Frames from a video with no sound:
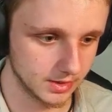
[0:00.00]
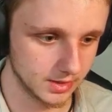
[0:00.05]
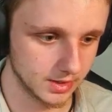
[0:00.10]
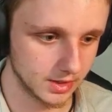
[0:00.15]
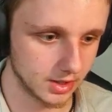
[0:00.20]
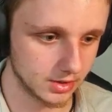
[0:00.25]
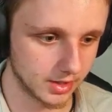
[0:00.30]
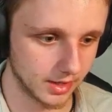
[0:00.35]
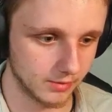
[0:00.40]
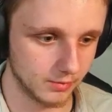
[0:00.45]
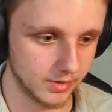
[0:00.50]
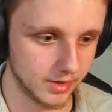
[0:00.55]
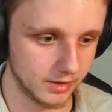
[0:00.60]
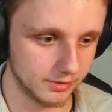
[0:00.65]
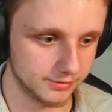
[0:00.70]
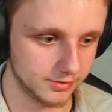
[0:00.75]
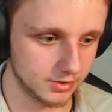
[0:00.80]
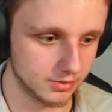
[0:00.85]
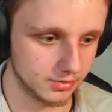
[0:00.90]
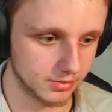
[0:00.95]
Okay, we have
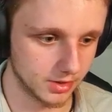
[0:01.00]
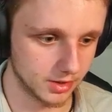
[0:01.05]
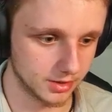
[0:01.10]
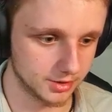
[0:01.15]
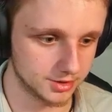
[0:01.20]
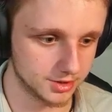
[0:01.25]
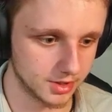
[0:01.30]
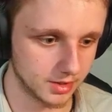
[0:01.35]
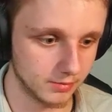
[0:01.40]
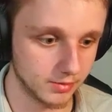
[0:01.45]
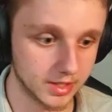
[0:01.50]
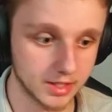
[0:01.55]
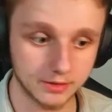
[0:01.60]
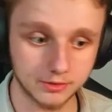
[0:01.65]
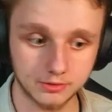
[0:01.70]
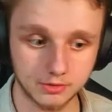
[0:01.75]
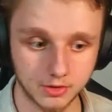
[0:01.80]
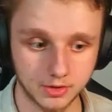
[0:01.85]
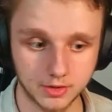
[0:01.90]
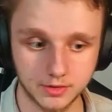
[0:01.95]
the garage and we can
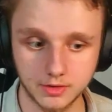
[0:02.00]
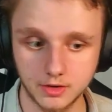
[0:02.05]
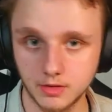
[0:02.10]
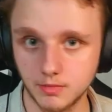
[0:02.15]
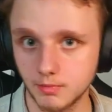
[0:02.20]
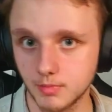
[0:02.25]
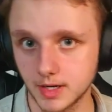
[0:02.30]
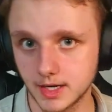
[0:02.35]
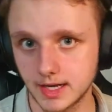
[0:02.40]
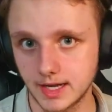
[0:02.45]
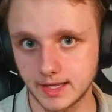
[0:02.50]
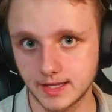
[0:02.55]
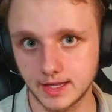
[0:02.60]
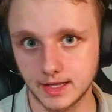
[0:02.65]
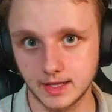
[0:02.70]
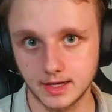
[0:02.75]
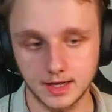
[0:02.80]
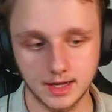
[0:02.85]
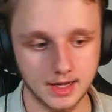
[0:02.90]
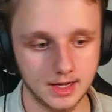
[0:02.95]
turn it on by
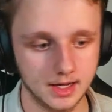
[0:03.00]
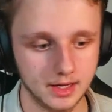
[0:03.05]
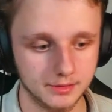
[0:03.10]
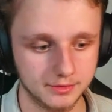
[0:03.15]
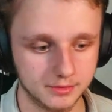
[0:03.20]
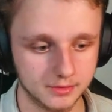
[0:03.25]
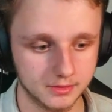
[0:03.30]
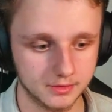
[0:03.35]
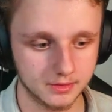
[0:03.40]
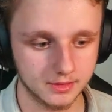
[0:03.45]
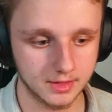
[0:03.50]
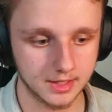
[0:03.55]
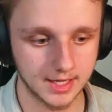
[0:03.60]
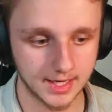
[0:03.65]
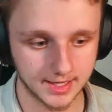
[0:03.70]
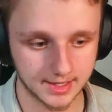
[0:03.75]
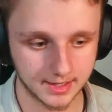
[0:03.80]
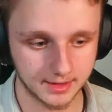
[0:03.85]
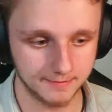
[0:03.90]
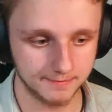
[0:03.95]
clicking left
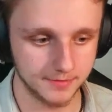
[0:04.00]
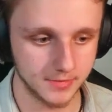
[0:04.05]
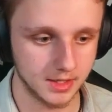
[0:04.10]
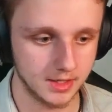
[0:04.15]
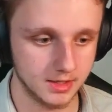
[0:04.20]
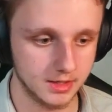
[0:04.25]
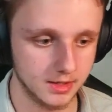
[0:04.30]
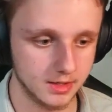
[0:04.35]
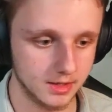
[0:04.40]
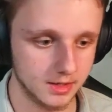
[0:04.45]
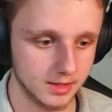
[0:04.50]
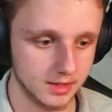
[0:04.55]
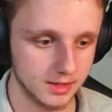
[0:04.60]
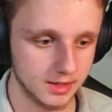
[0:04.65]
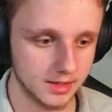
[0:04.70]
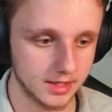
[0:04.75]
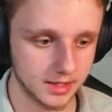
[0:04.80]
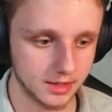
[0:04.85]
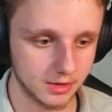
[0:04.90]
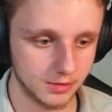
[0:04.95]
click.
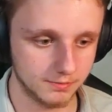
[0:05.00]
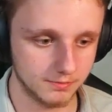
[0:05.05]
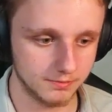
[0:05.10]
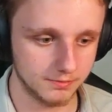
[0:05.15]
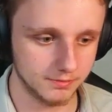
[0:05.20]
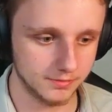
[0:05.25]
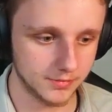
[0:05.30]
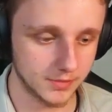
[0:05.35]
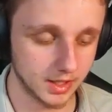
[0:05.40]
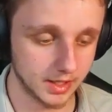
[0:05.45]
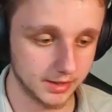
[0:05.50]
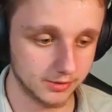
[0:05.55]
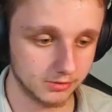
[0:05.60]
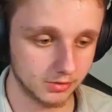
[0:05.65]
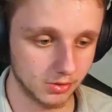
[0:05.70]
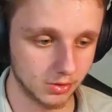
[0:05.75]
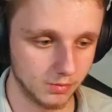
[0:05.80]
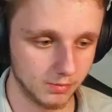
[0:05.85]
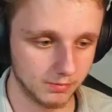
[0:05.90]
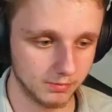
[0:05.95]
There you go. The lights are
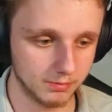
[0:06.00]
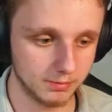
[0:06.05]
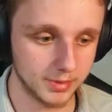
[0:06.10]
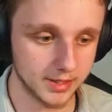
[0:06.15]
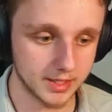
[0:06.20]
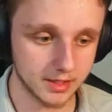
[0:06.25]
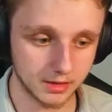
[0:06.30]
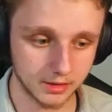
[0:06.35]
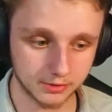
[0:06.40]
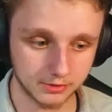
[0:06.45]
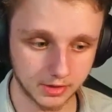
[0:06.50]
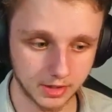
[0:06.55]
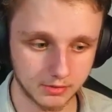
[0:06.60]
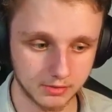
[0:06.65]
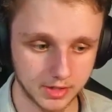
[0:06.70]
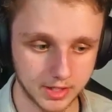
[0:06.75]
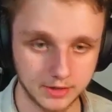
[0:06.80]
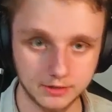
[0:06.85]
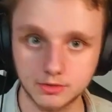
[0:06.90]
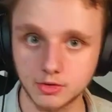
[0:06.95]
on because I
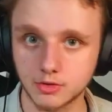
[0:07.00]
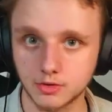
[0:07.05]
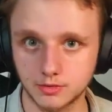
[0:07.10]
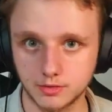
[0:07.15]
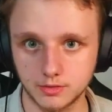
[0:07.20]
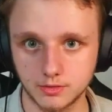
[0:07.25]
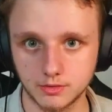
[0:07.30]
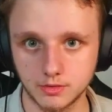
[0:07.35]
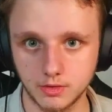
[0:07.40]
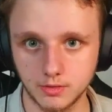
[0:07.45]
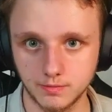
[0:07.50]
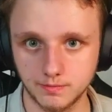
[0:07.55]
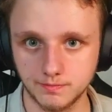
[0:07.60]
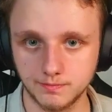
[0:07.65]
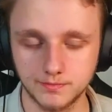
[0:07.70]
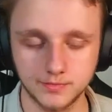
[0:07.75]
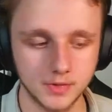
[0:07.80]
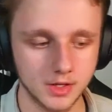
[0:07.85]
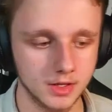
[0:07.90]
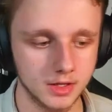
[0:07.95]
already turned it on.
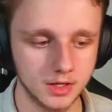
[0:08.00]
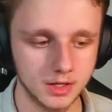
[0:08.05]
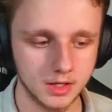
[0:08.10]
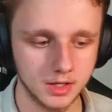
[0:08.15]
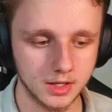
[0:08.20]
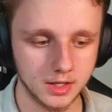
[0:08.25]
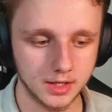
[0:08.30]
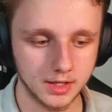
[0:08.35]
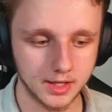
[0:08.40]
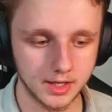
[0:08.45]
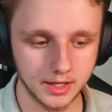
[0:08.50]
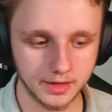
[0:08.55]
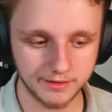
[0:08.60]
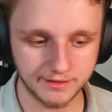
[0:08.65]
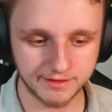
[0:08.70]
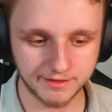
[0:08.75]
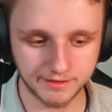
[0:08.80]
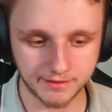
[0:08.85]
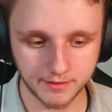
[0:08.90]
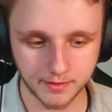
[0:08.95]

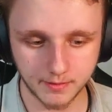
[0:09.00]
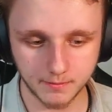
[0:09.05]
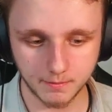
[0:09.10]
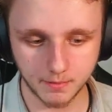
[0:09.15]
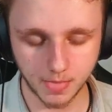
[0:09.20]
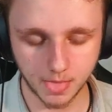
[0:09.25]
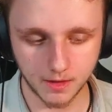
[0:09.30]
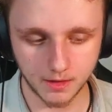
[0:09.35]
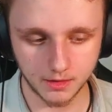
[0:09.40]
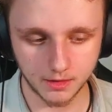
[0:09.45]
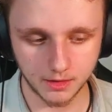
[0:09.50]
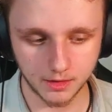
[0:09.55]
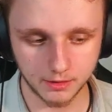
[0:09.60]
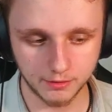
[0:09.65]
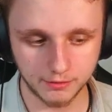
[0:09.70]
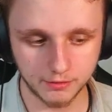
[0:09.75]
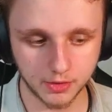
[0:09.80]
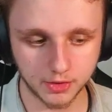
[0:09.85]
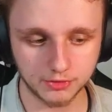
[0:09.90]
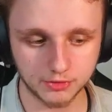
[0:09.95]
If,
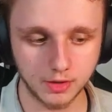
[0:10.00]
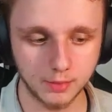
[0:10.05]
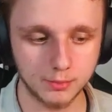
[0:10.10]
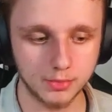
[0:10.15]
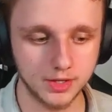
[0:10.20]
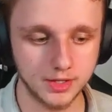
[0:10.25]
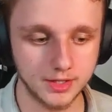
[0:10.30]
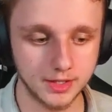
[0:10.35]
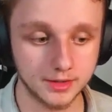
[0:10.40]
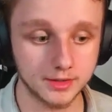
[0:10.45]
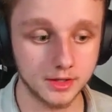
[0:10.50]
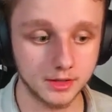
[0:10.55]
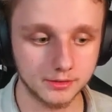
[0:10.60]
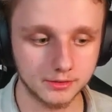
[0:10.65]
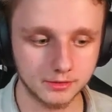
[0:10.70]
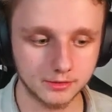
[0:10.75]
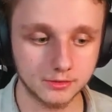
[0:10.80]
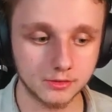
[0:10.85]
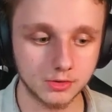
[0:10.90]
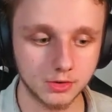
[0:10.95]
for example, you did
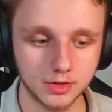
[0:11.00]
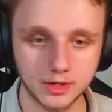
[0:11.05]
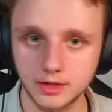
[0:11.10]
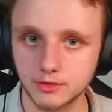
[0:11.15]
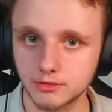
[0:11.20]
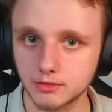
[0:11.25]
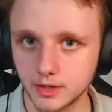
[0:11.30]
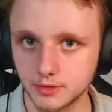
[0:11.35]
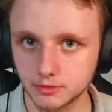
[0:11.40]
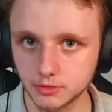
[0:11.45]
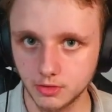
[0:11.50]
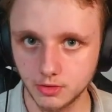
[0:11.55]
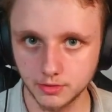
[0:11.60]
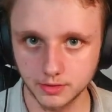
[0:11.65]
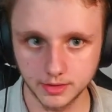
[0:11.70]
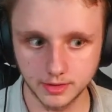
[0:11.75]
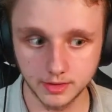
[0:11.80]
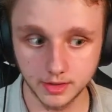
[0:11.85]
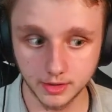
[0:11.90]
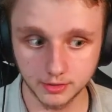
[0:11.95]
not turn these lights on,
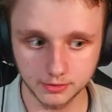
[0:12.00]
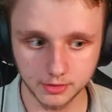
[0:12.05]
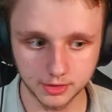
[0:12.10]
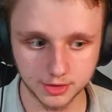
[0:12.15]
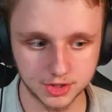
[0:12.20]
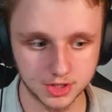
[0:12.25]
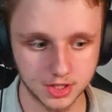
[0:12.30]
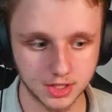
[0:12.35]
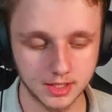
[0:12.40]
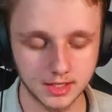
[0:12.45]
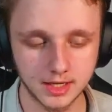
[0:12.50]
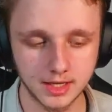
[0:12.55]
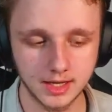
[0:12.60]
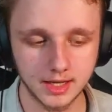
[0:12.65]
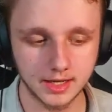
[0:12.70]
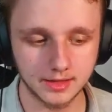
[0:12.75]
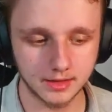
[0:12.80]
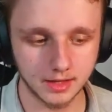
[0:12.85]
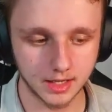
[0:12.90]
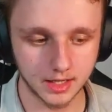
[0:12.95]
you did not touch it,
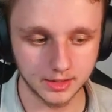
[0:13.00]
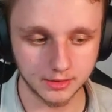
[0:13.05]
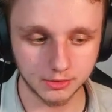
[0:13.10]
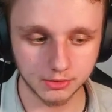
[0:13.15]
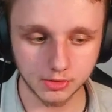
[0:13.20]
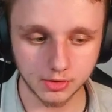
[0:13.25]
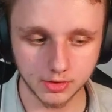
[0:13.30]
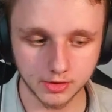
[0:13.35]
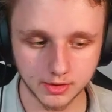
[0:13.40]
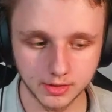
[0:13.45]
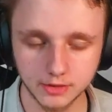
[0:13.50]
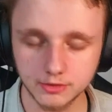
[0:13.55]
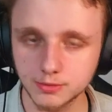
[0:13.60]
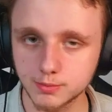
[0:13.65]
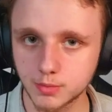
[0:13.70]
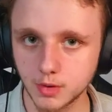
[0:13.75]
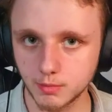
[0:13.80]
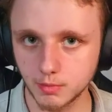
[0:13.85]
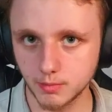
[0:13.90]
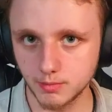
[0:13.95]
and the light is on, there's a
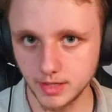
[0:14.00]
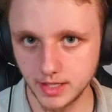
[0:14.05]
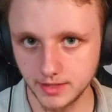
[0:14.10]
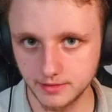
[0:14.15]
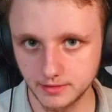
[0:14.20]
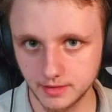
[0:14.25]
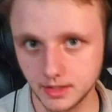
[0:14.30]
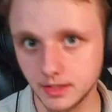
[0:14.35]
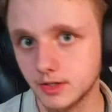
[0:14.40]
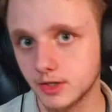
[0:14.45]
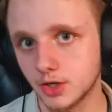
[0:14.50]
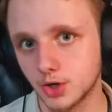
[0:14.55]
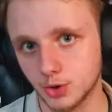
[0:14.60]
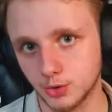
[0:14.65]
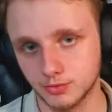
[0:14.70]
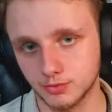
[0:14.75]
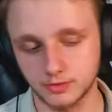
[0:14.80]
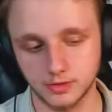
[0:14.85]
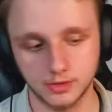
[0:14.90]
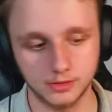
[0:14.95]
probability the
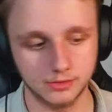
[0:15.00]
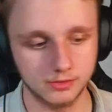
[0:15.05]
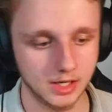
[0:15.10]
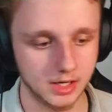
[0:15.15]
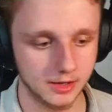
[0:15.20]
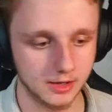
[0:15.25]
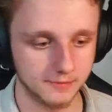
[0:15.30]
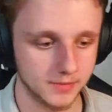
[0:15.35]
ghost is there.